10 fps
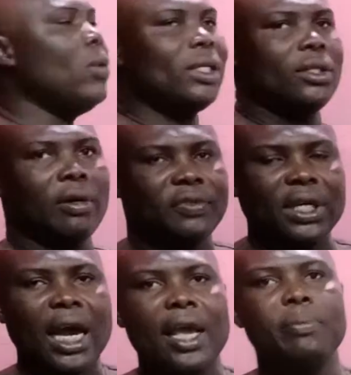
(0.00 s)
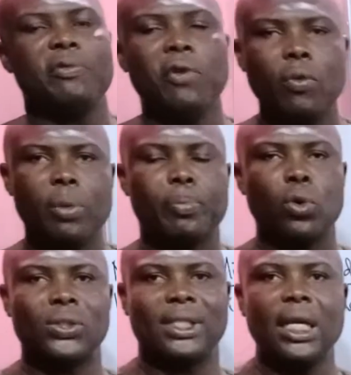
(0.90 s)
waste of time, before we
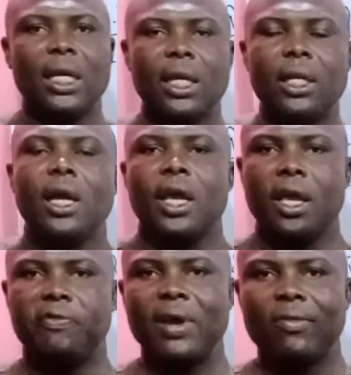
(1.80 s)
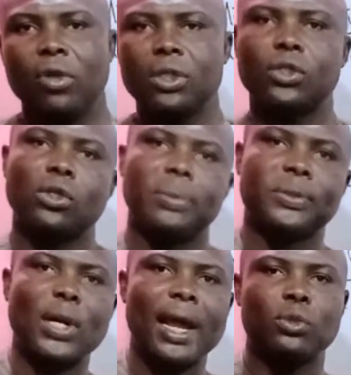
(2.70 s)
proceed, if you have not
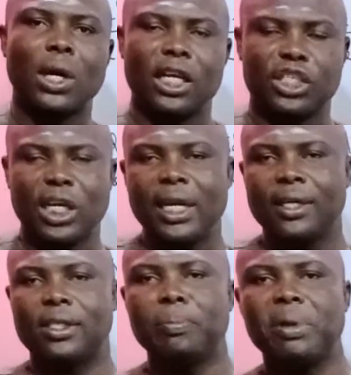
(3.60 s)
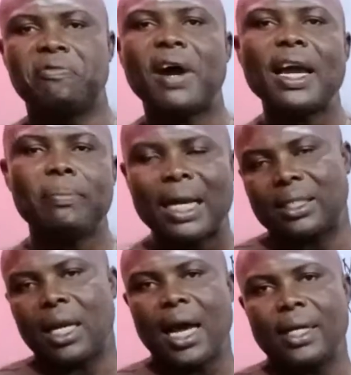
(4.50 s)
subscribed to our channel Simplified Maths
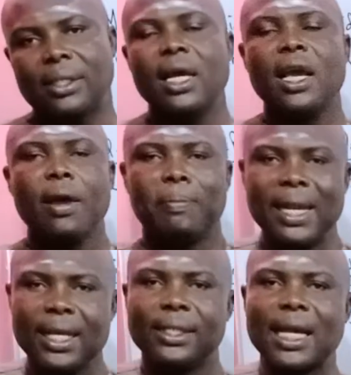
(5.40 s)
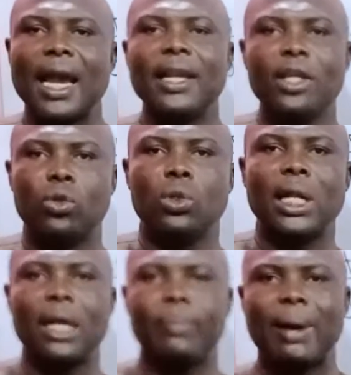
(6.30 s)
class, please kindly do
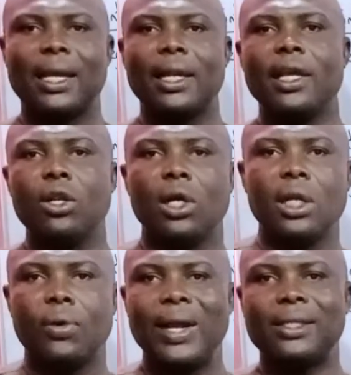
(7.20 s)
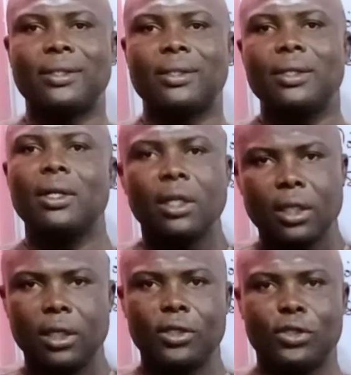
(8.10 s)
that by clicking on the rest
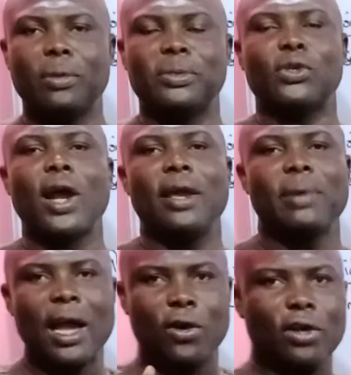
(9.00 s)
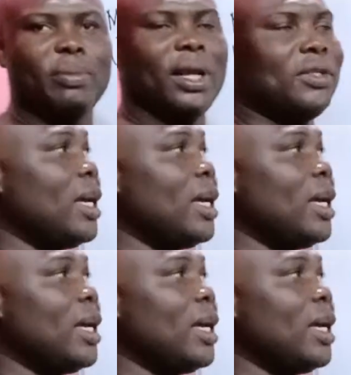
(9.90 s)
subscribe, and God bless you